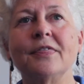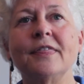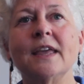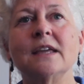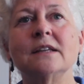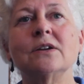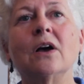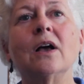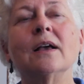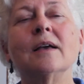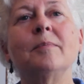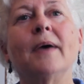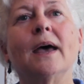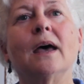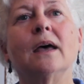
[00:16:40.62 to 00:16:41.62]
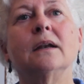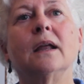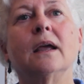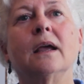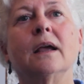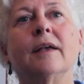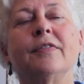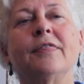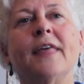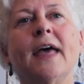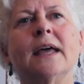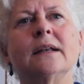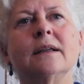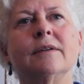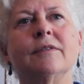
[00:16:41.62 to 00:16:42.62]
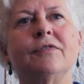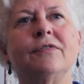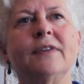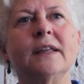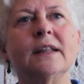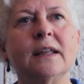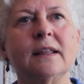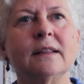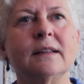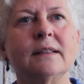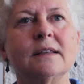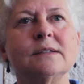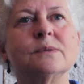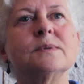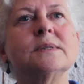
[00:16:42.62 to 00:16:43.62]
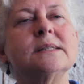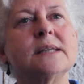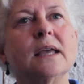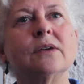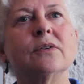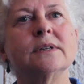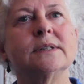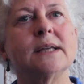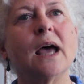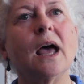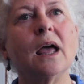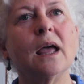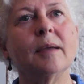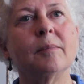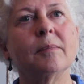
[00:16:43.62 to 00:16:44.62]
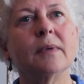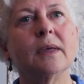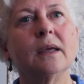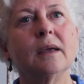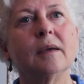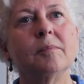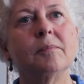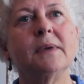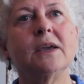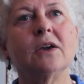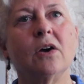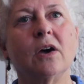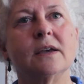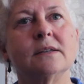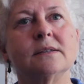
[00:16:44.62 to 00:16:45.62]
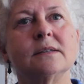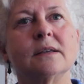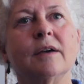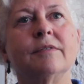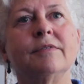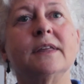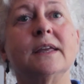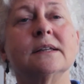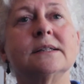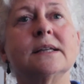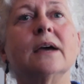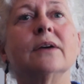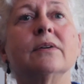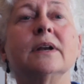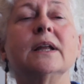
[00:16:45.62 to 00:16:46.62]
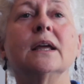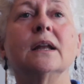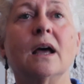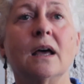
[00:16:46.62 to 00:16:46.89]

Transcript: They talk about that feeling that this was sacred time because of the integrity and